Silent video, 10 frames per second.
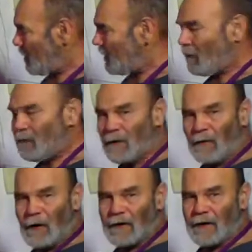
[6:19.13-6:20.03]
the only
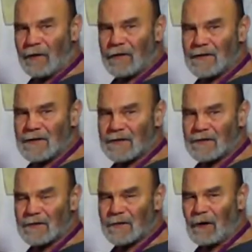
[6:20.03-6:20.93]
way that you're going to see the
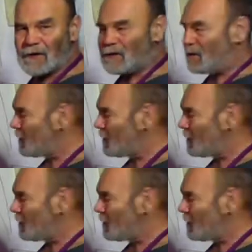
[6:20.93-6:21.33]
structure